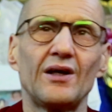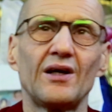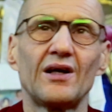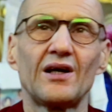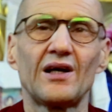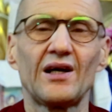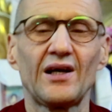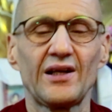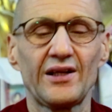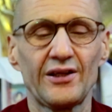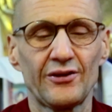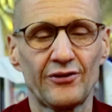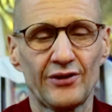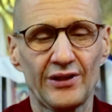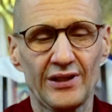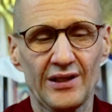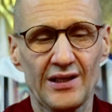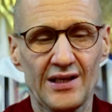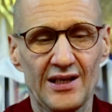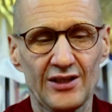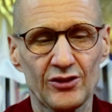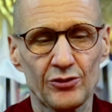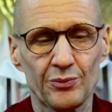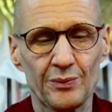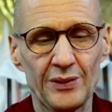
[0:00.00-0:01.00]
highly
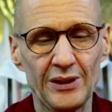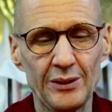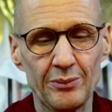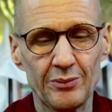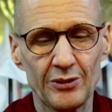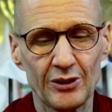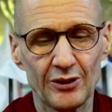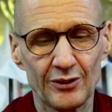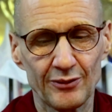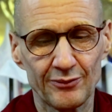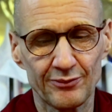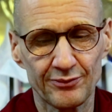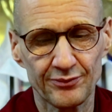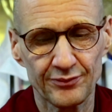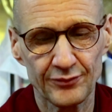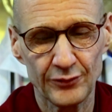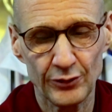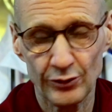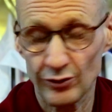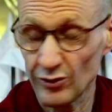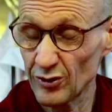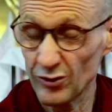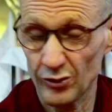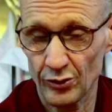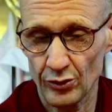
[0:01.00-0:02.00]
realized people
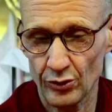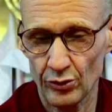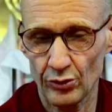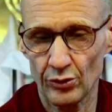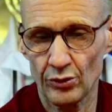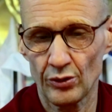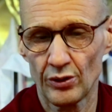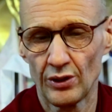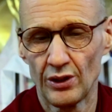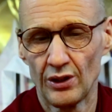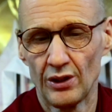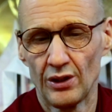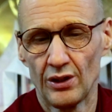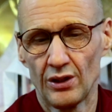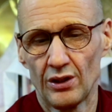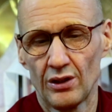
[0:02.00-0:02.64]
who